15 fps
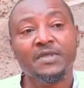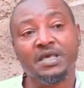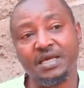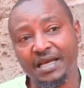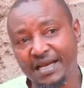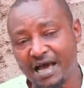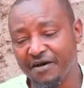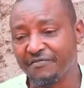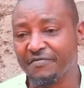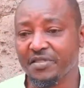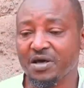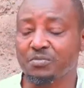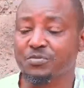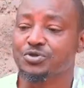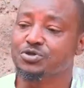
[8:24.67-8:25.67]
He loved
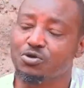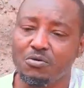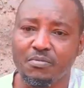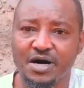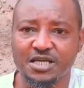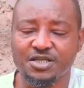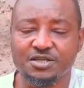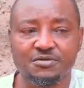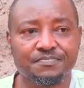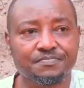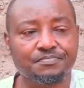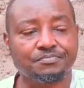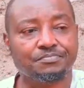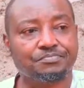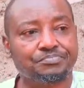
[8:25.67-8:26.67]
them so much.
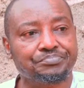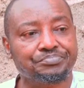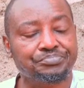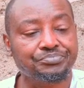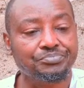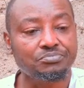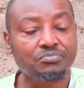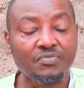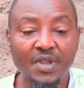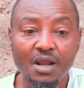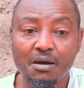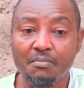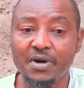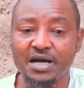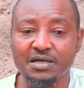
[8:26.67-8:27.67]

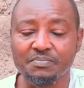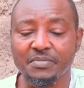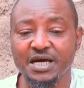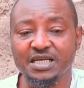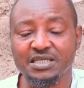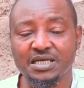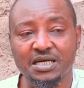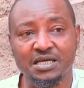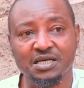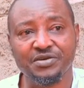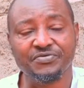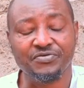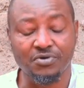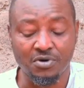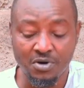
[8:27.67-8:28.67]
But maisha ni
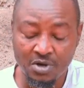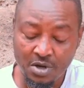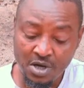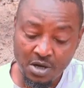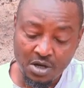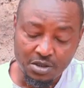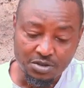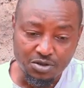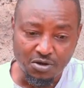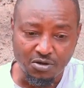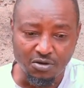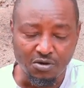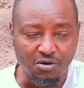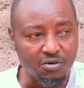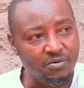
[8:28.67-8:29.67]
hivyo.
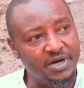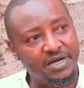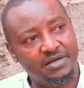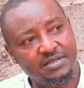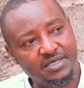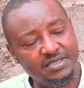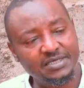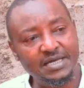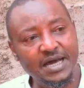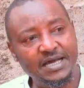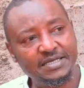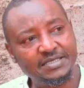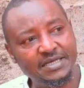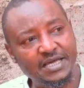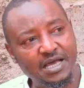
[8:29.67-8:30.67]
So when these
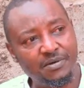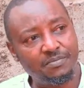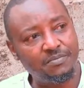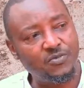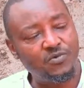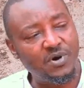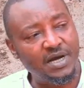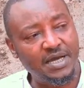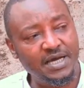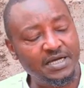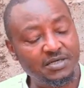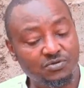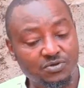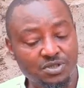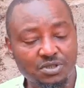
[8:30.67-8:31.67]
guys came kwa
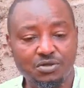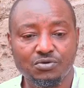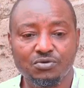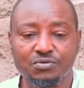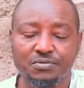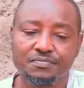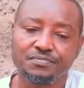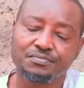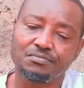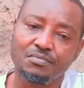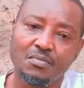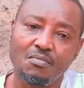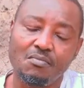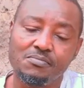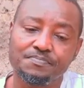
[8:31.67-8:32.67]
gate usiku,
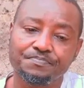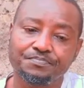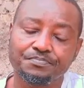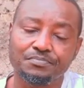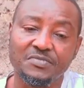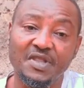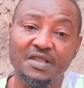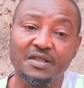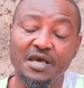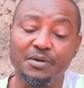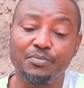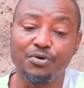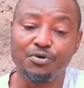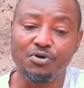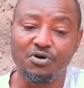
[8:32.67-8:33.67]
they
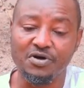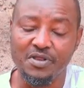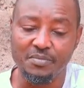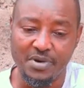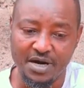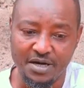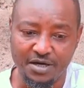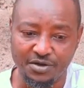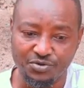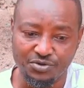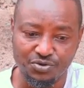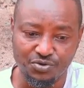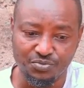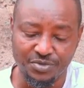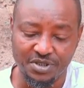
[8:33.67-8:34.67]
broke the bad
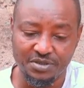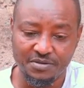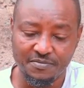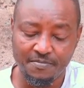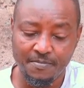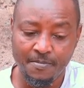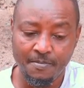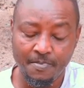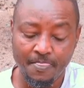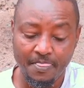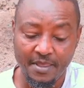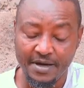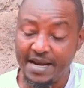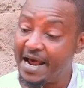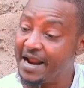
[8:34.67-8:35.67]
news to me.
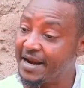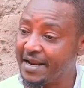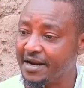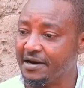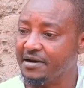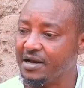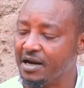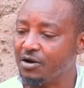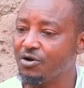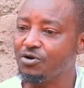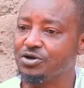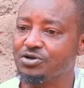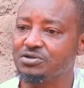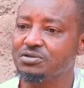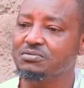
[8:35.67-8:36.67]
Dan had a lot.